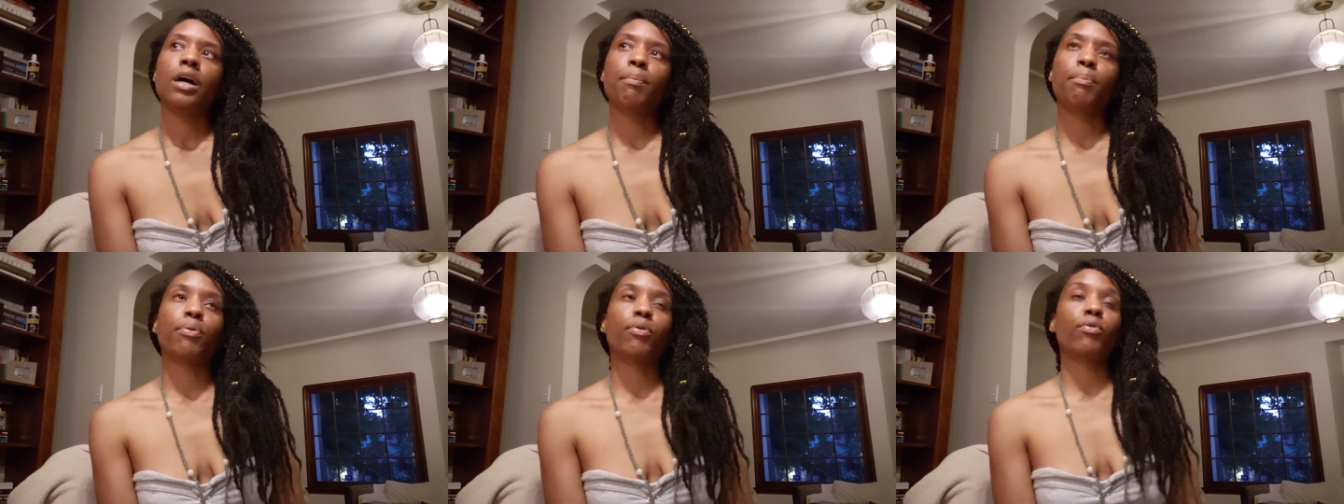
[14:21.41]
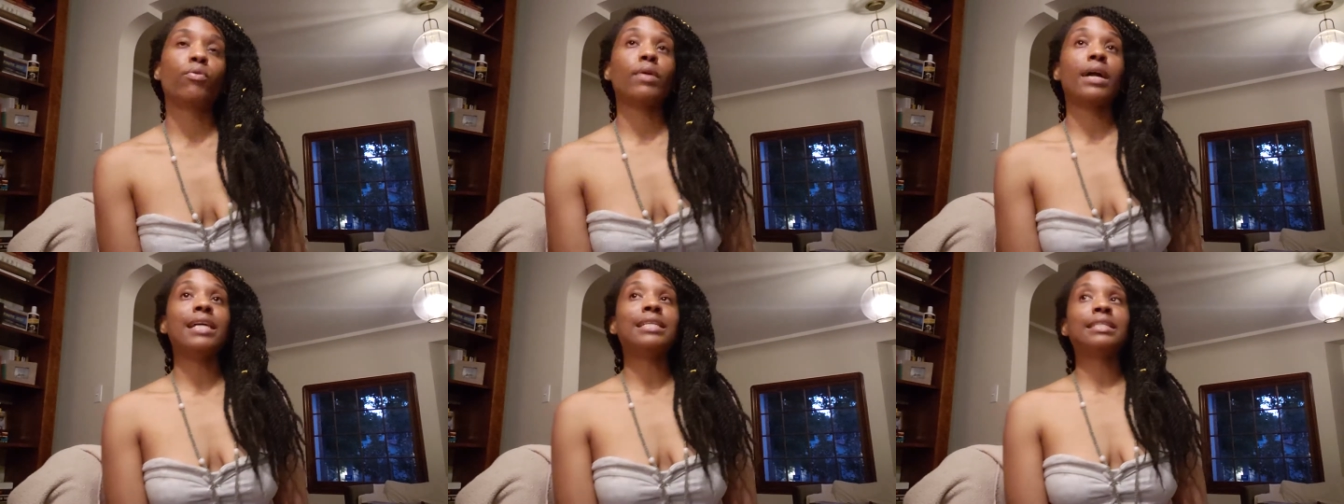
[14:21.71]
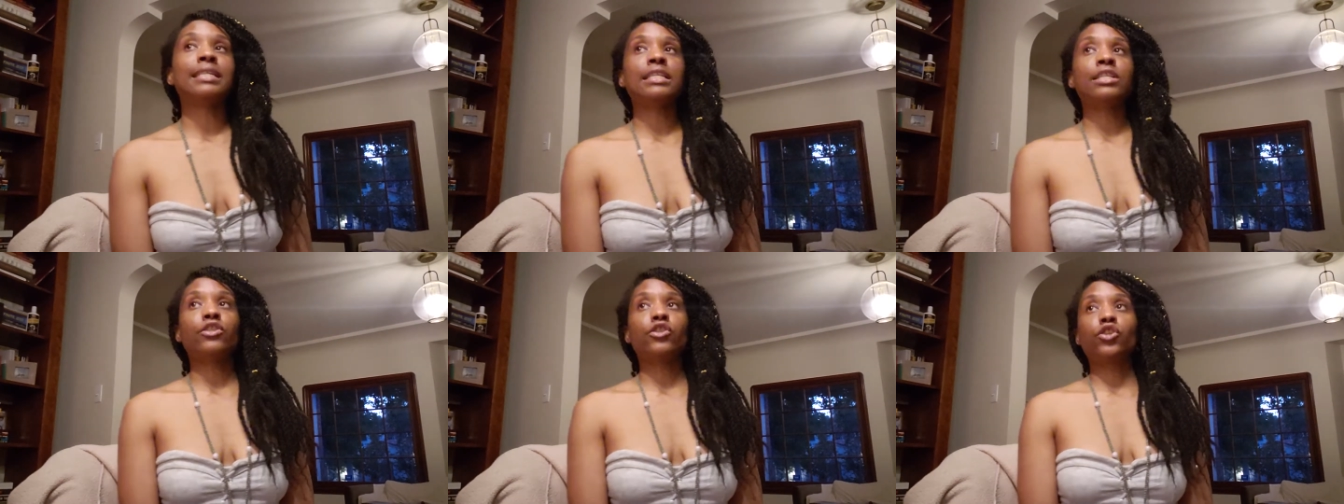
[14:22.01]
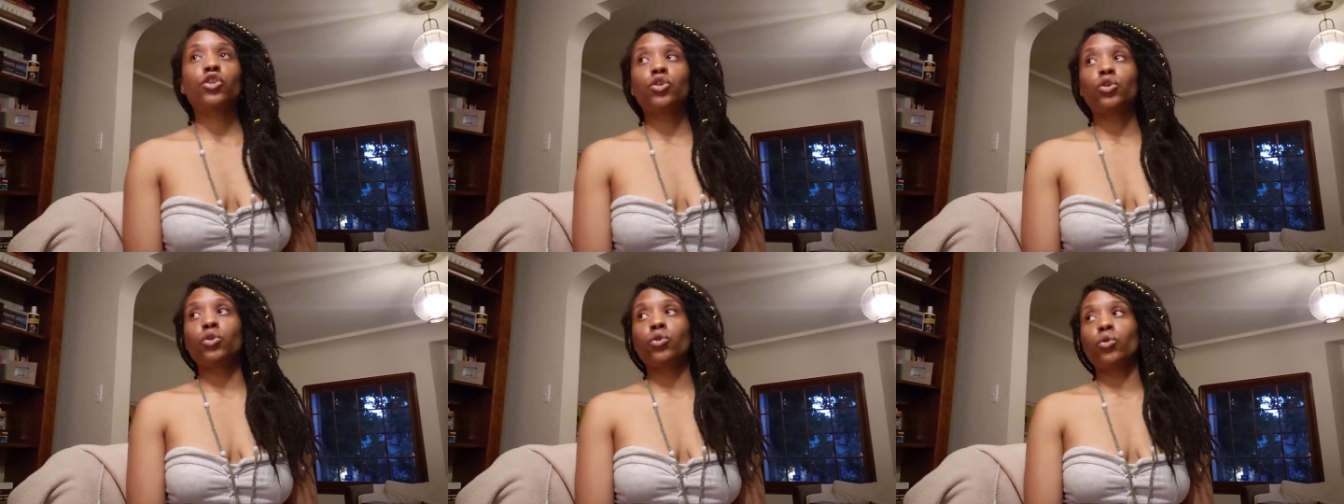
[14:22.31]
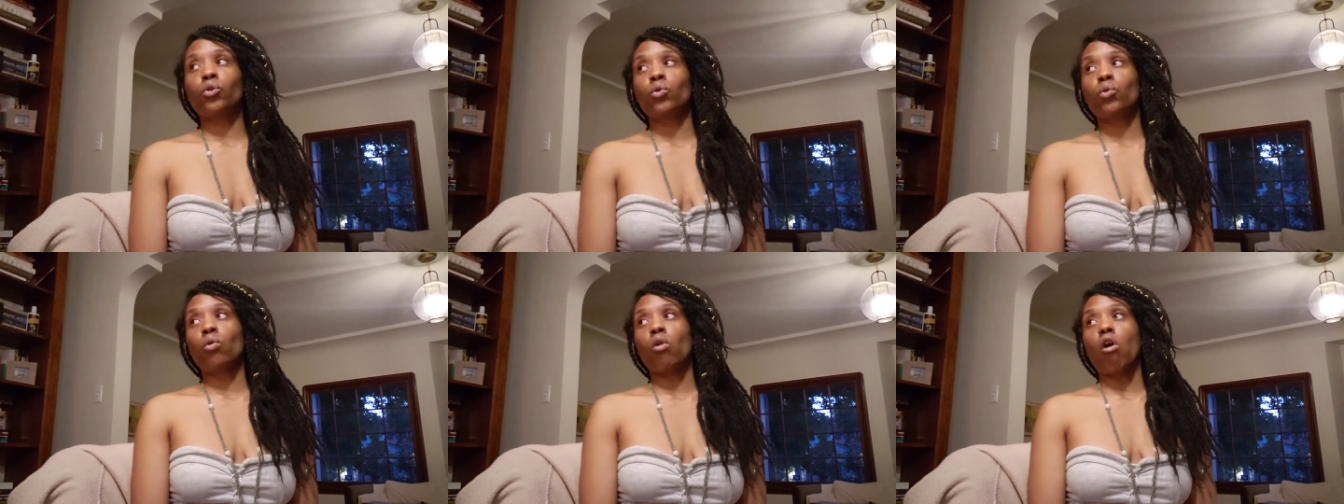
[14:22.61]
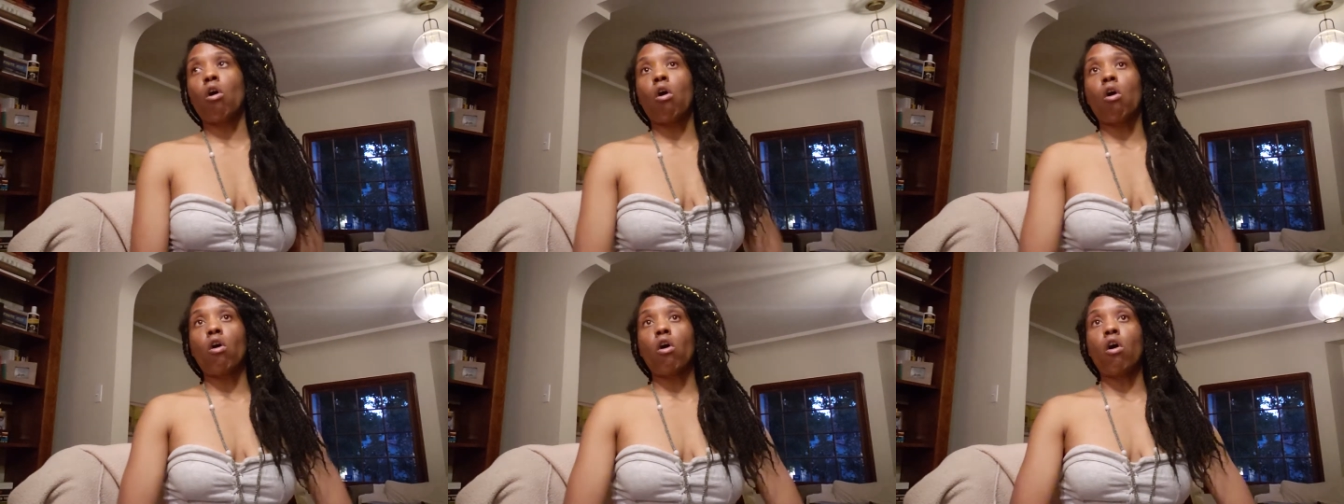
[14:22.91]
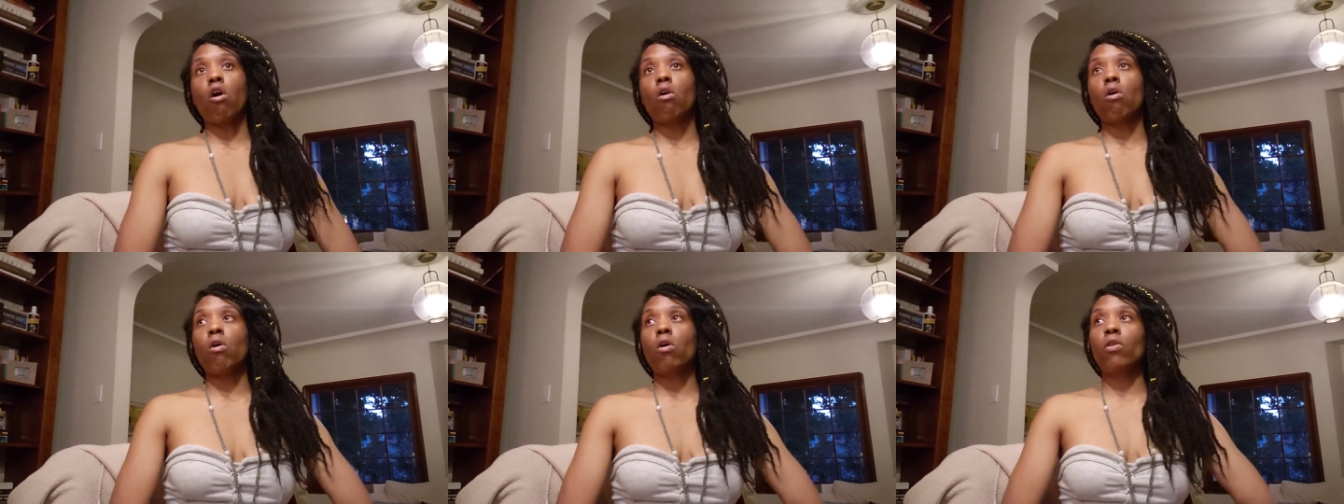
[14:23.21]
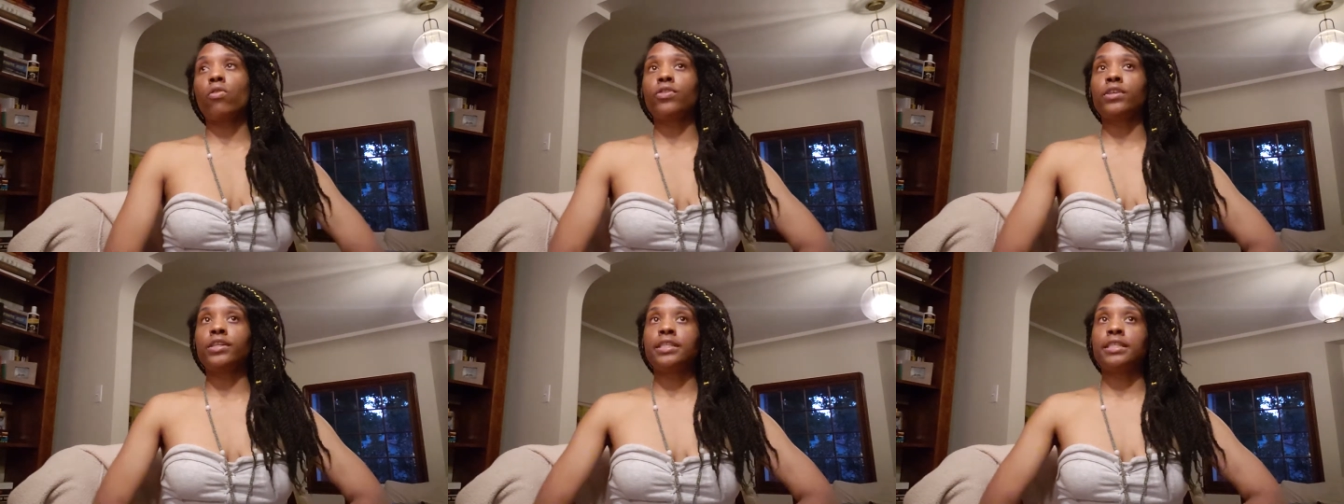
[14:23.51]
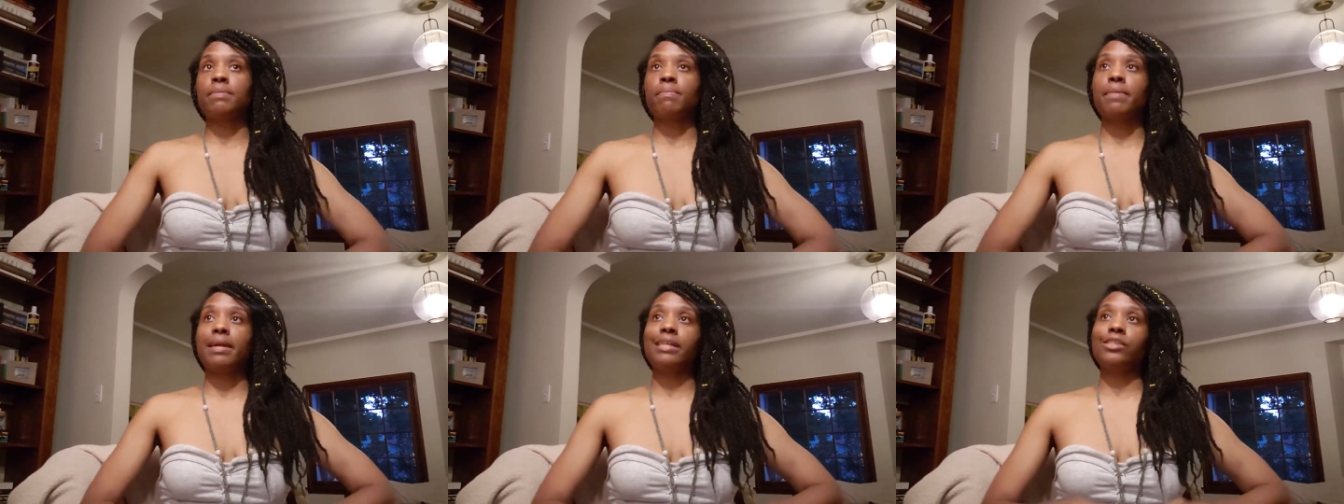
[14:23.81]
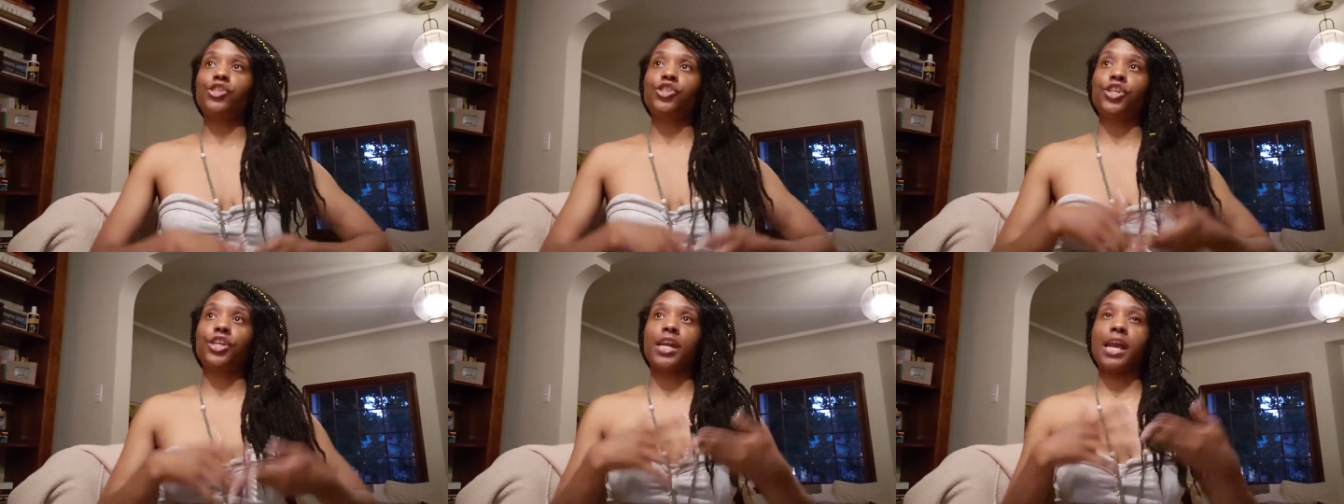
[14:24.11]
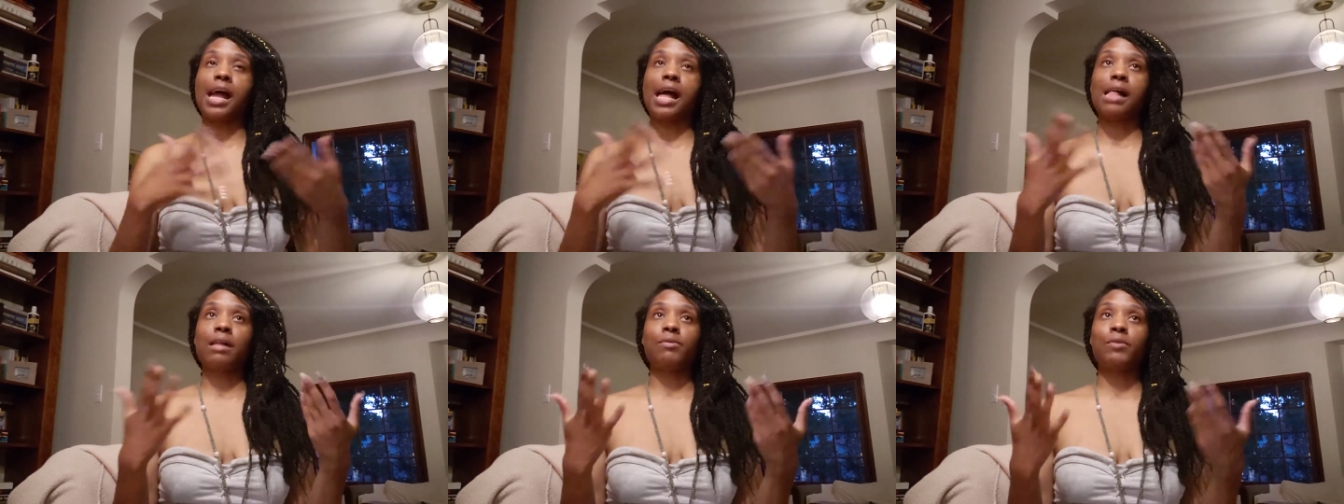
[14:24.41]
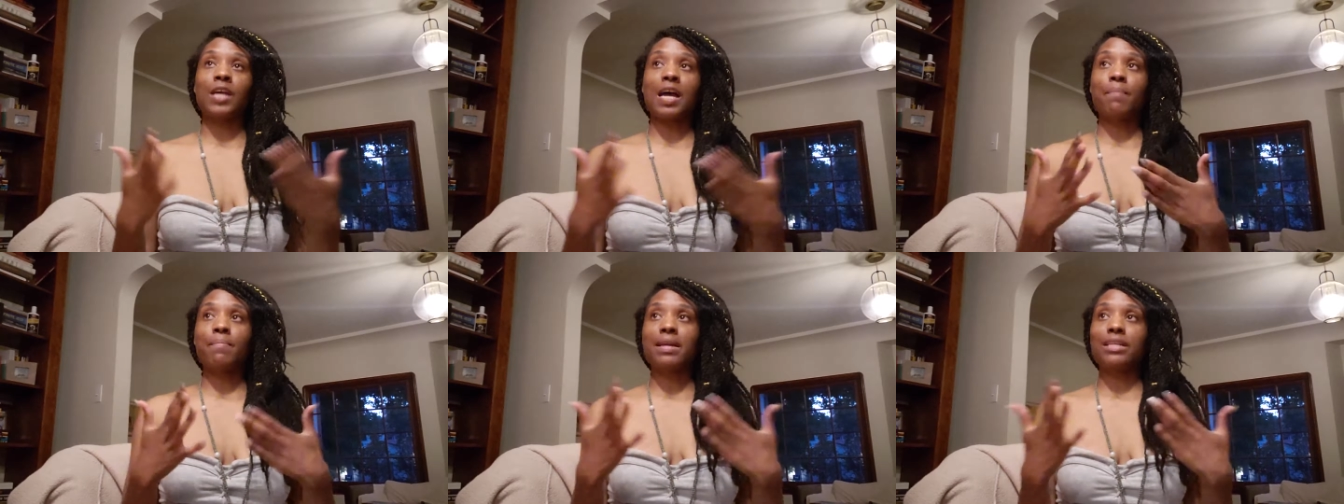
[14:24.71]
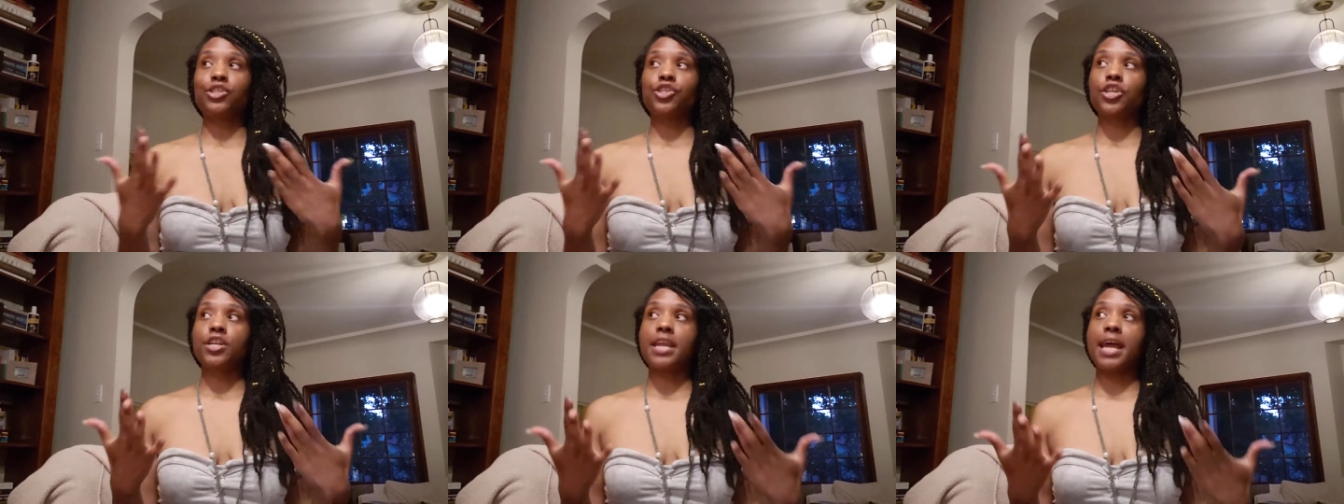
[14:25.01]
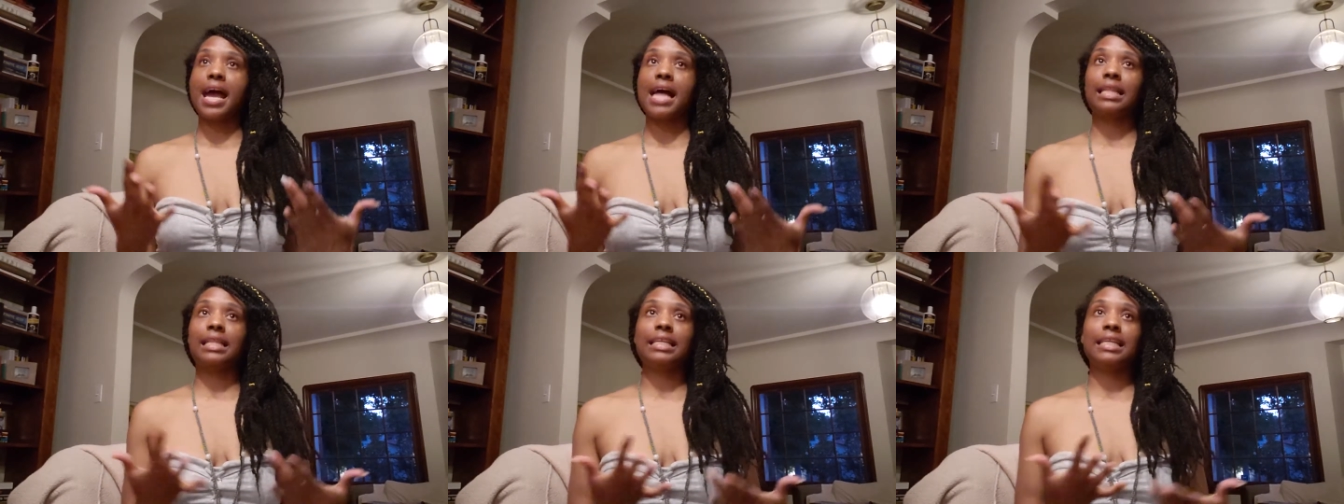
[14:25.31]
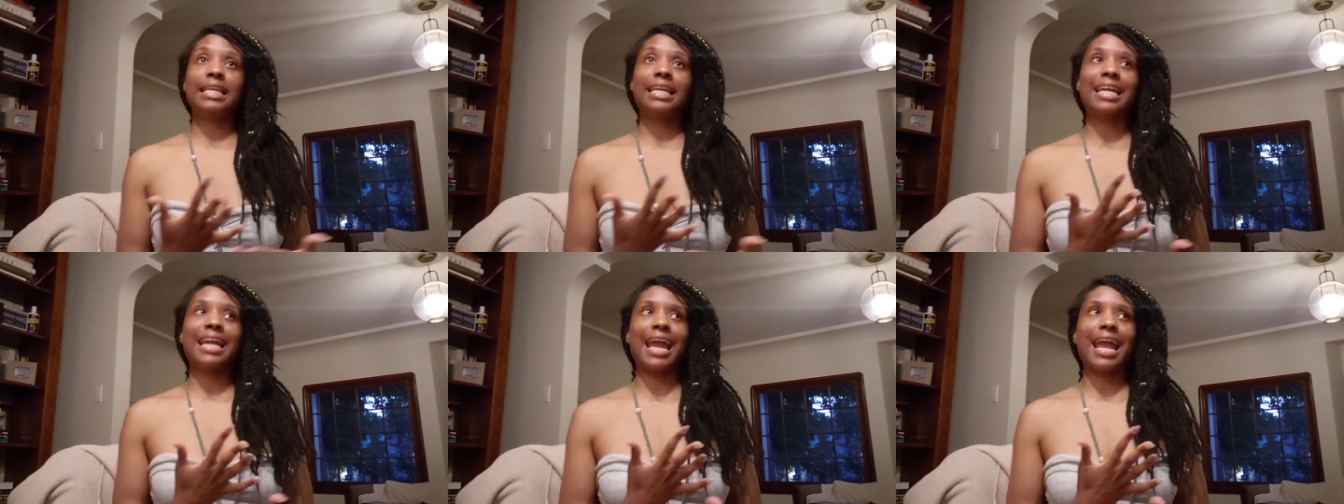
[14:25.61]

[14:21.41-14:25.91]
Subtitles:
present to all the dimensionality